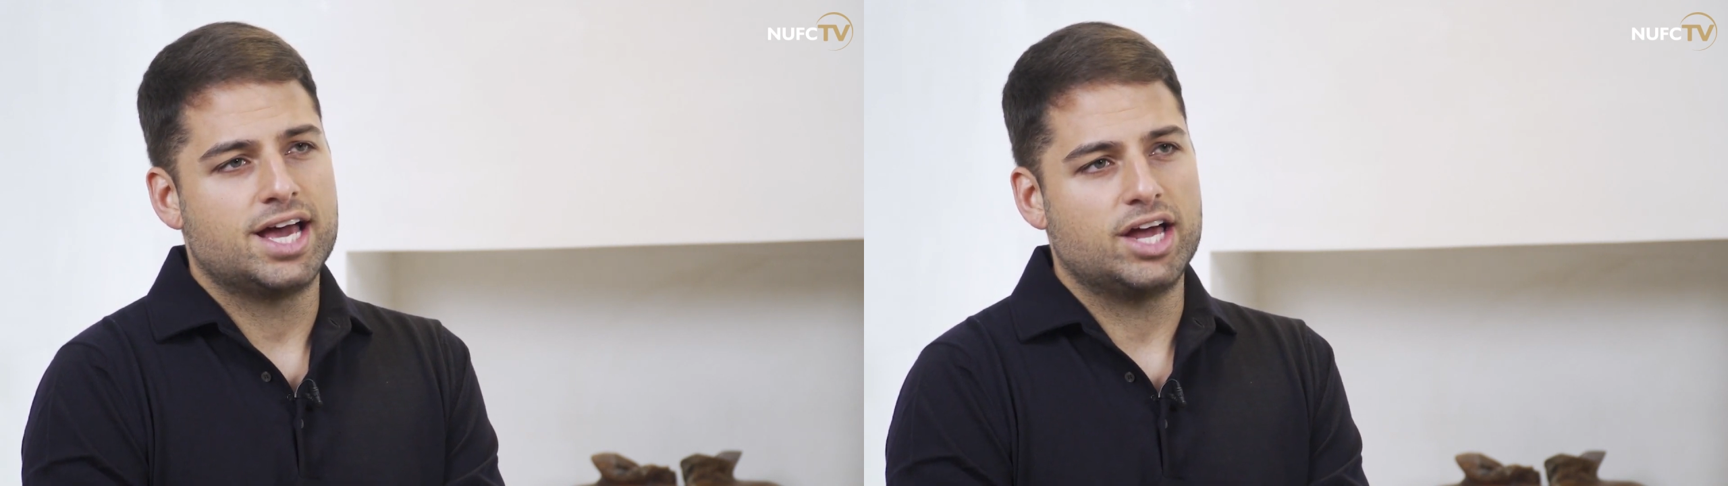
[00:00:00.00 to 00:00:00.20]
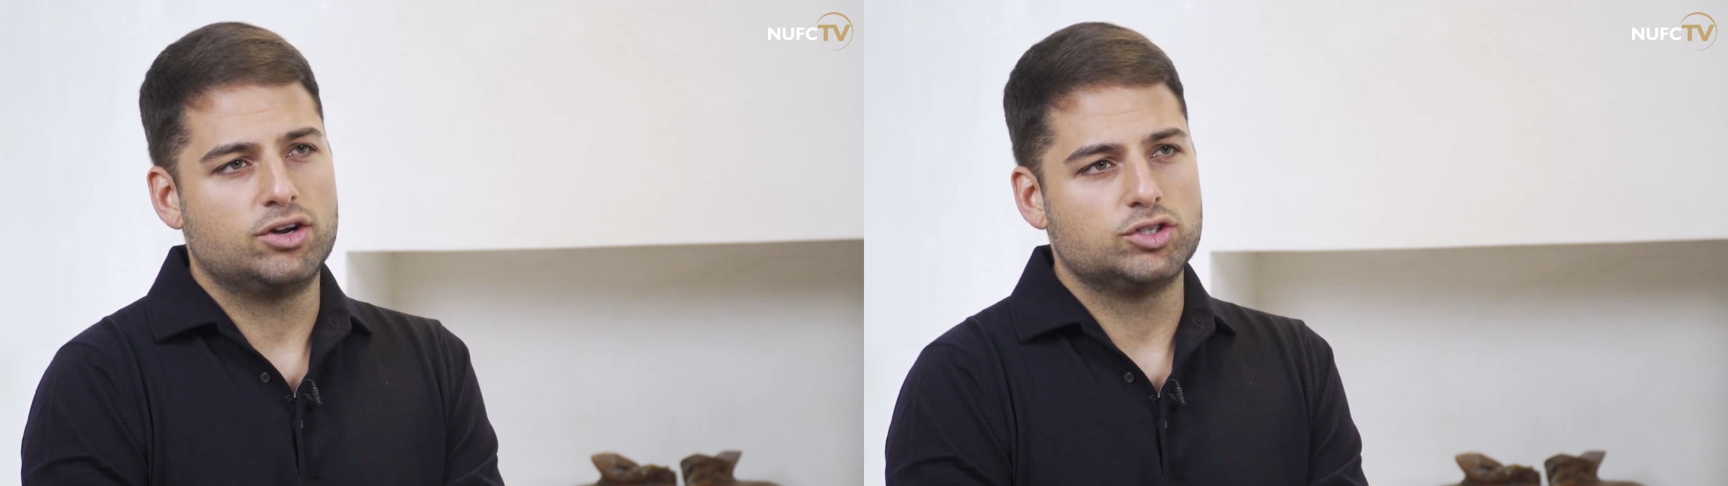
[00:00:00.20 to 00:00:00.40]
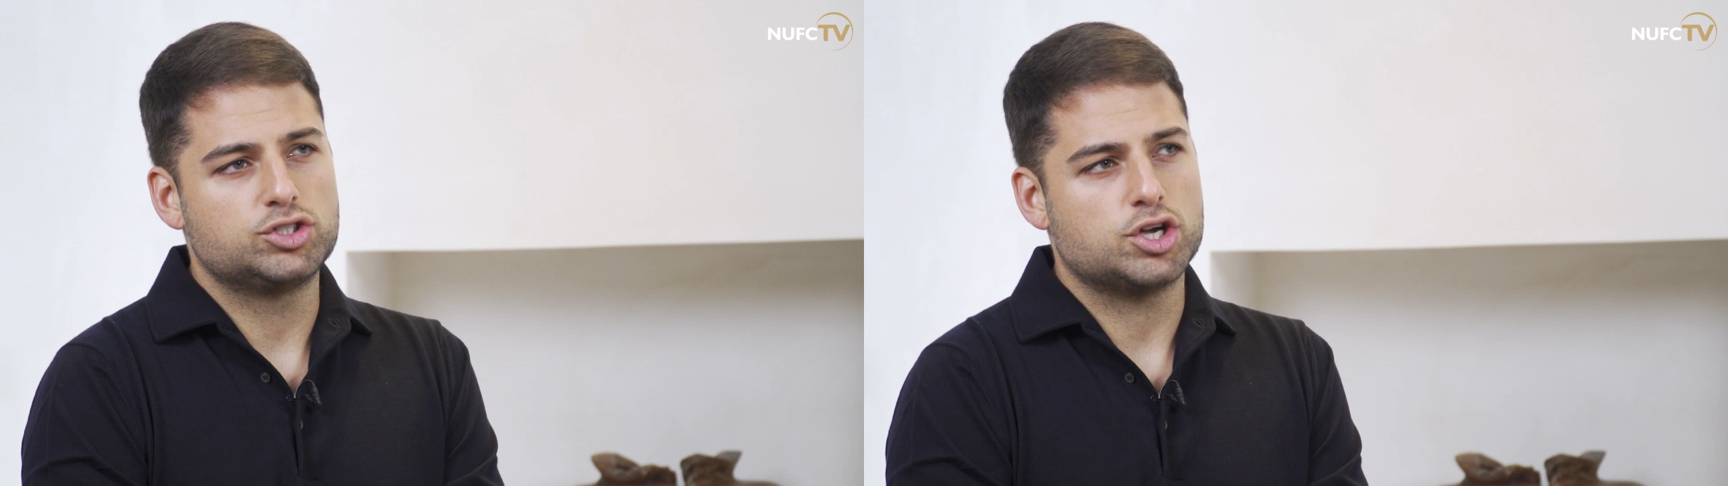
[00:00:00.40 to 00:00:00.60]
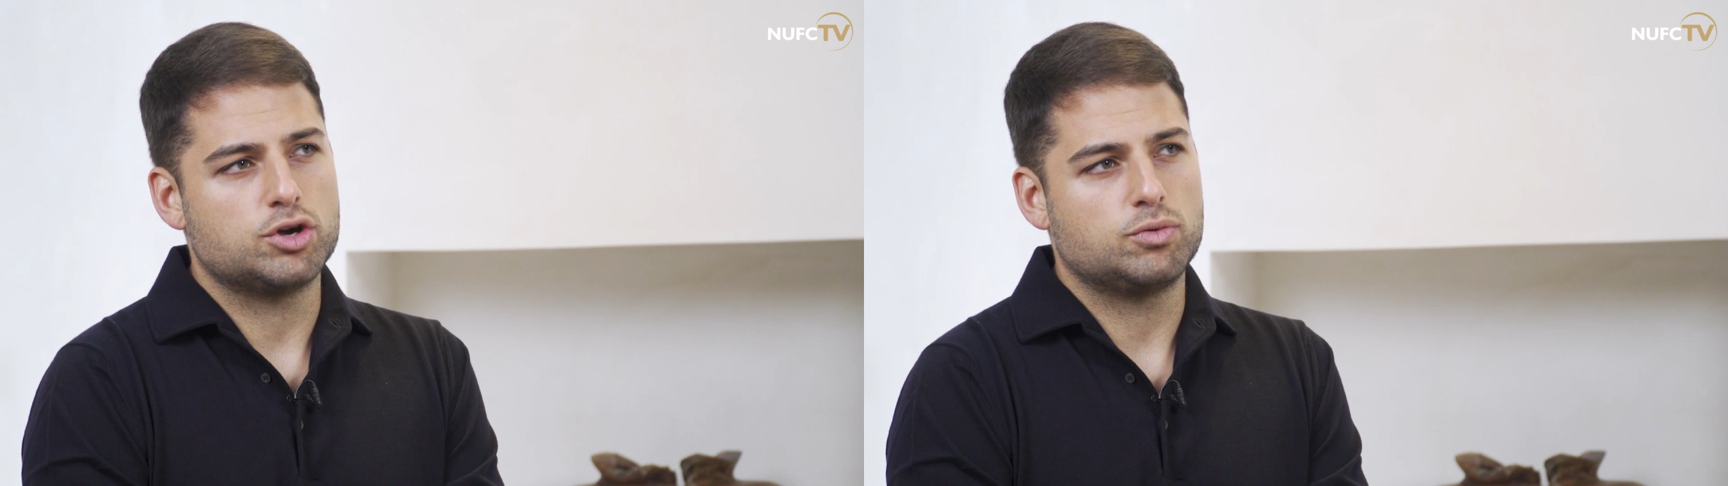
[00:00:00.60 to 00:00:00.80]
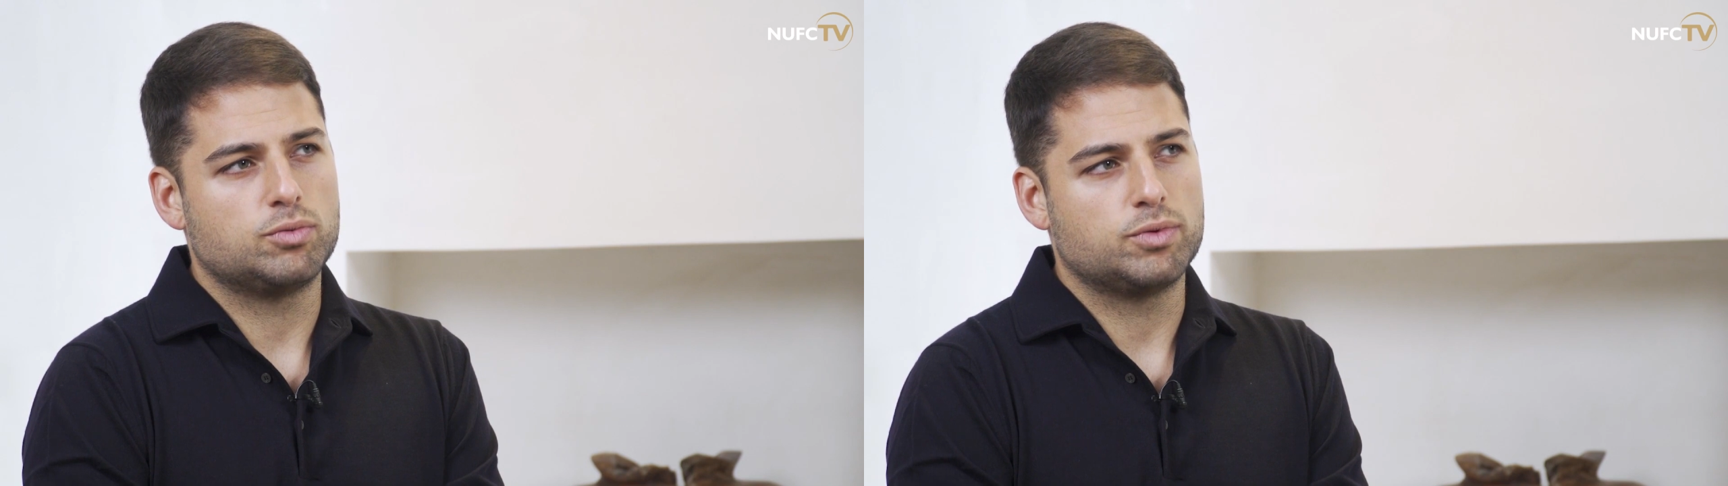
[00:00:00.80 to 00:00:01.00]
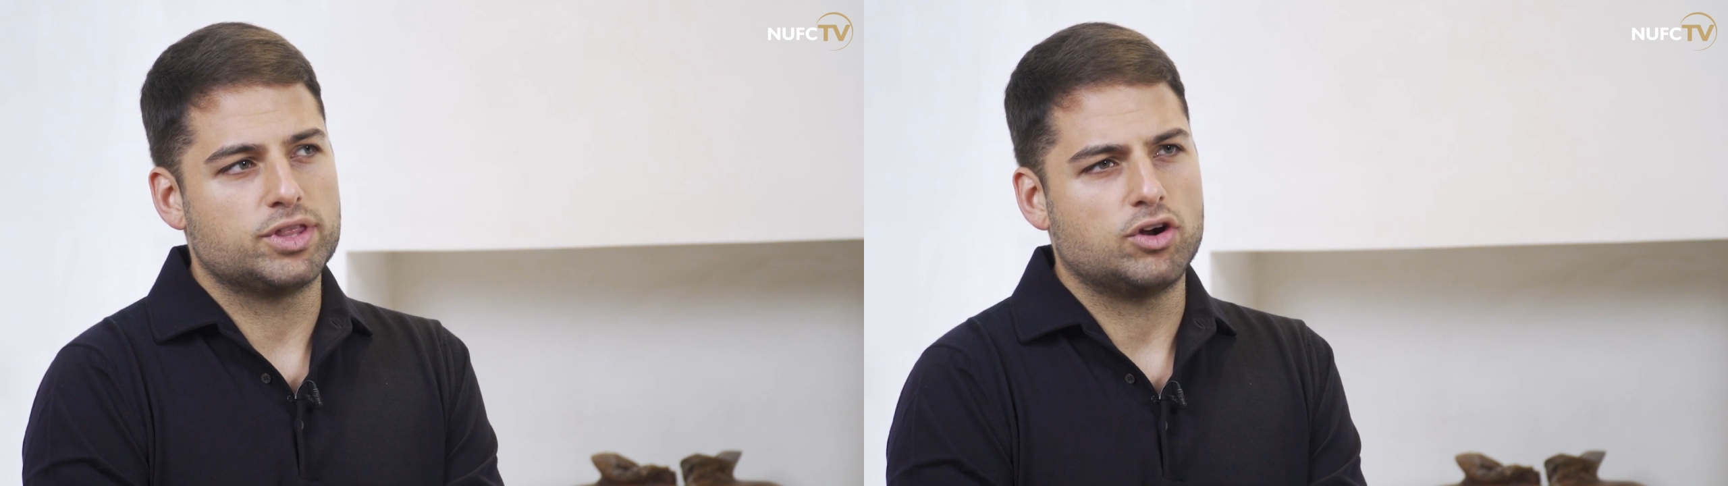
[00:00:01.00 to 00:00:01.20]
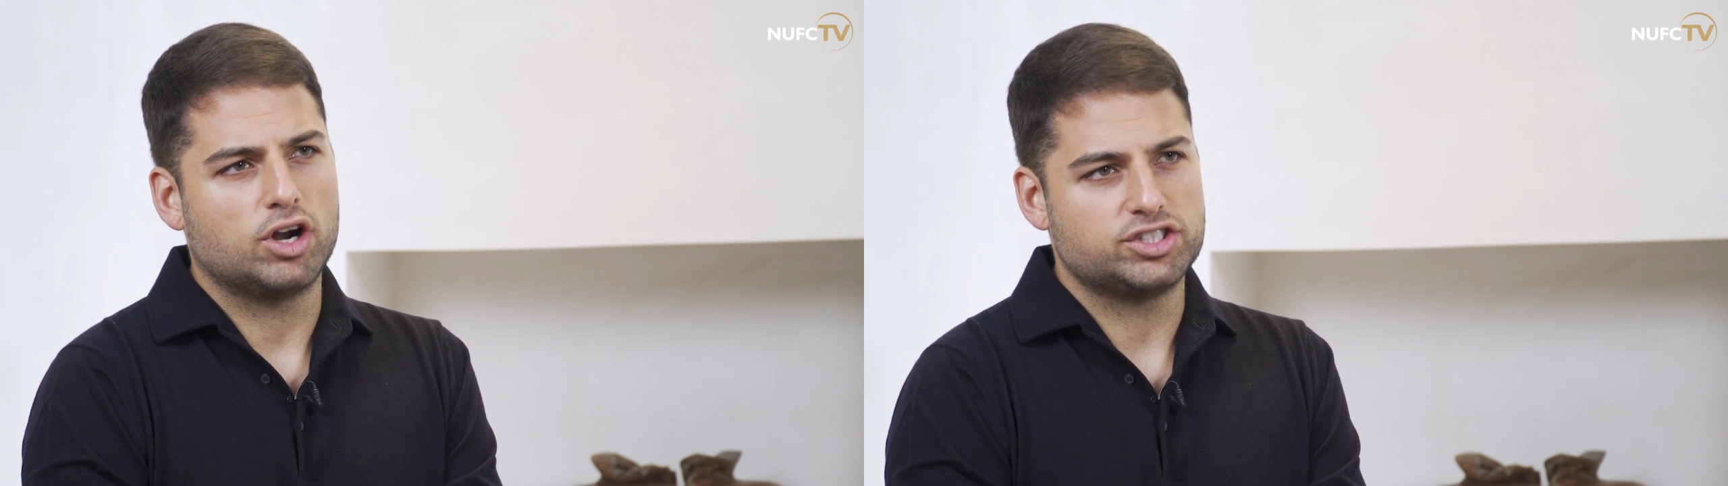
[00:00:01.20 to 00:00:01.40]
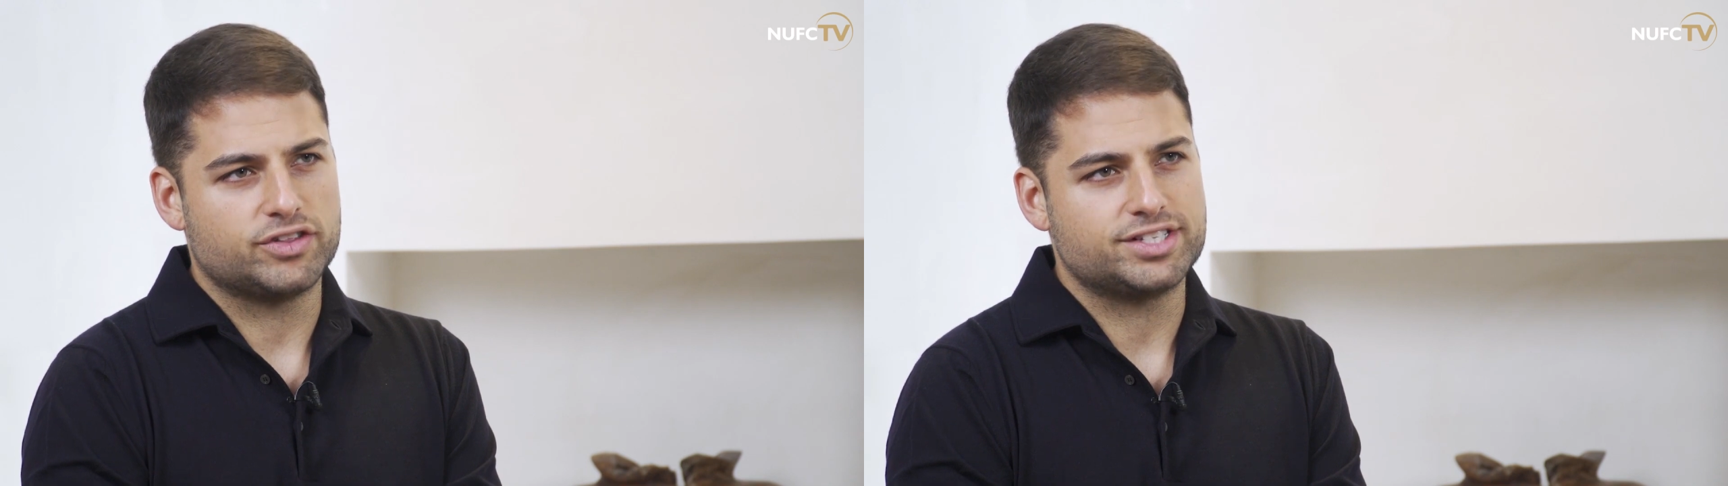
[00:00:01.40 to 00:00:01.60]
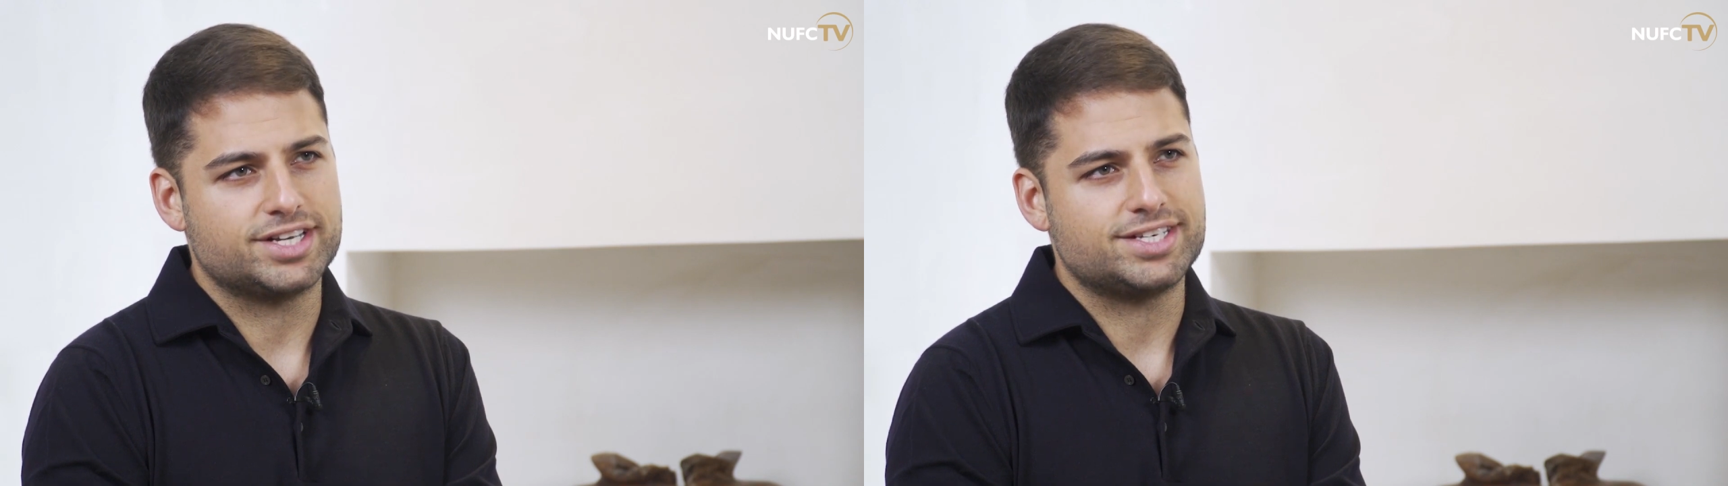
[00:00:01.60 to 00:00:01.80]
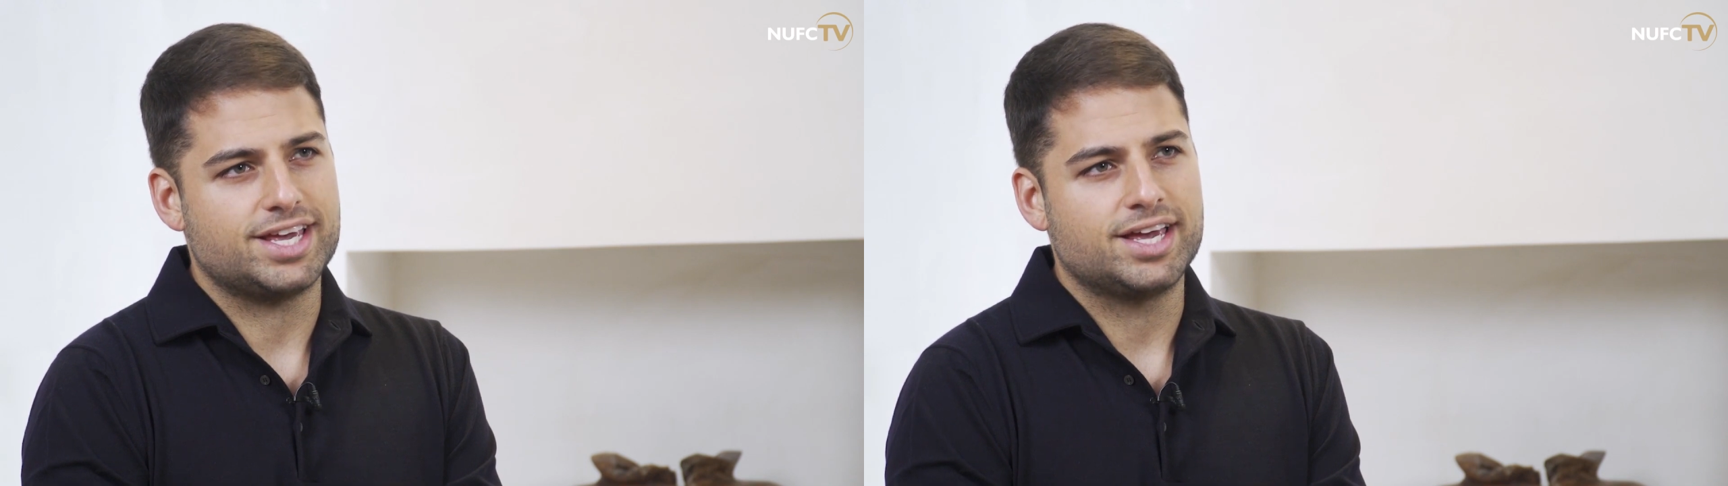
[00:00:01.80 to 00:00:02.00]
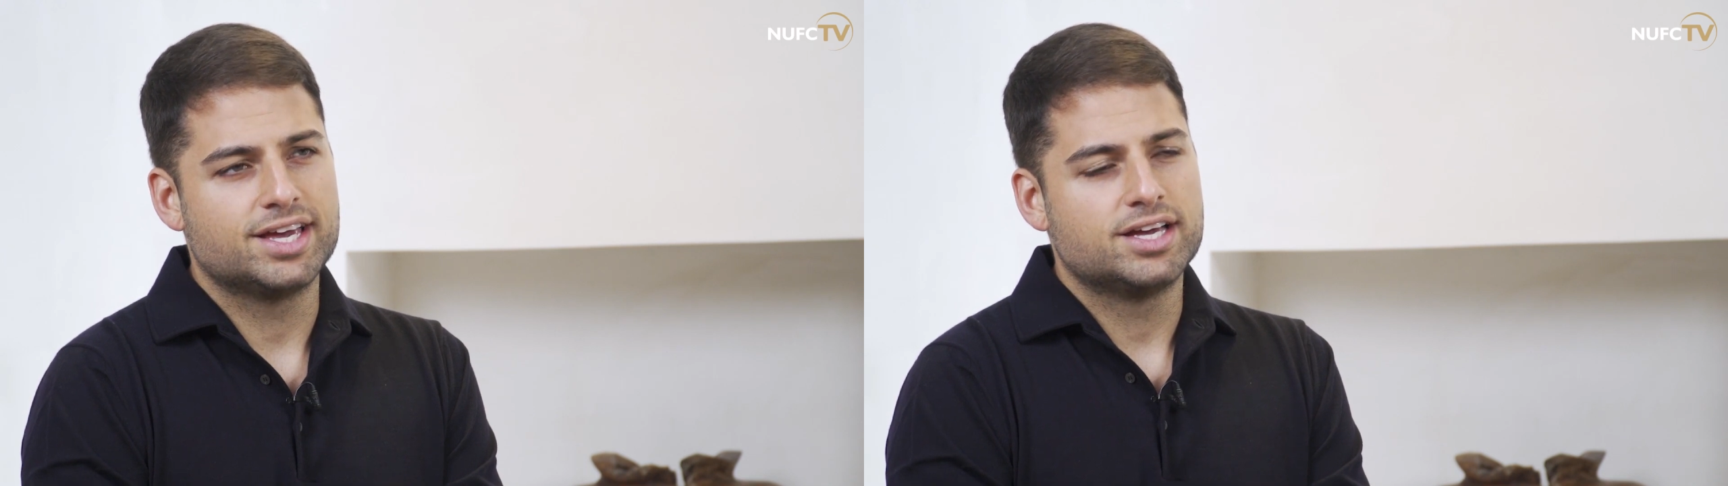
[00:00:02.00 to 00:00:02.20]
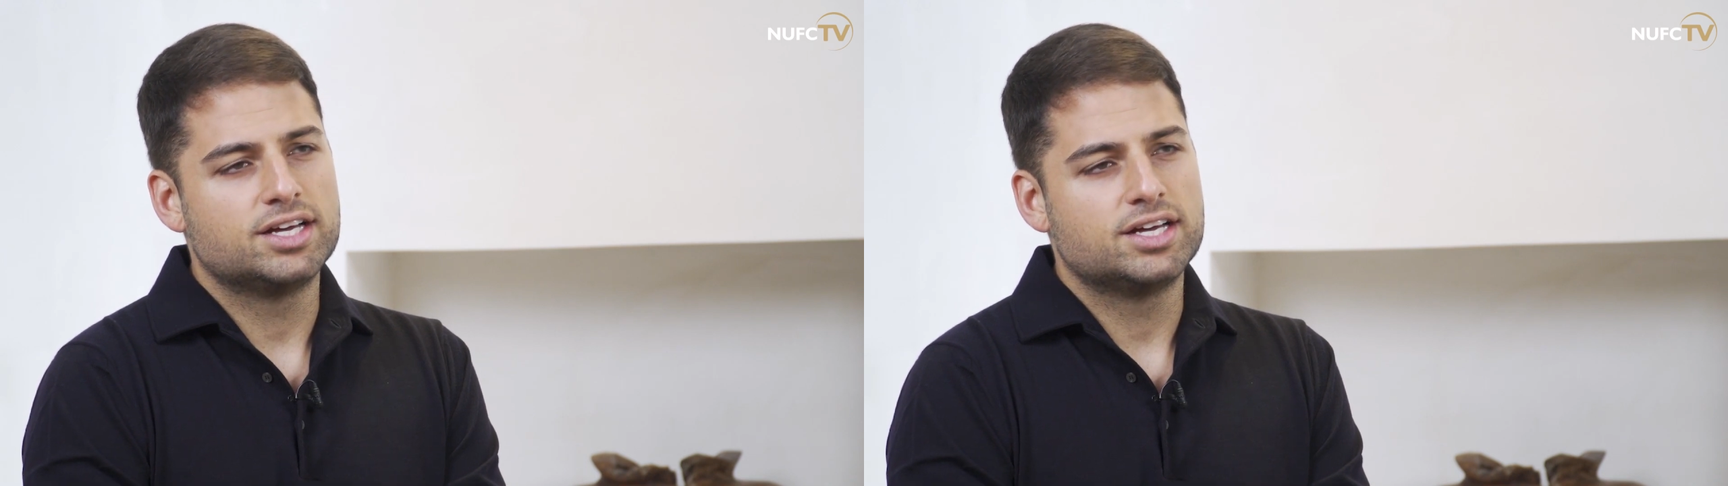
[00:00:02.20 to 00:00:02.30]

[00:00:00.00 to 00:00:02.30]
and also with the knowledge of the city,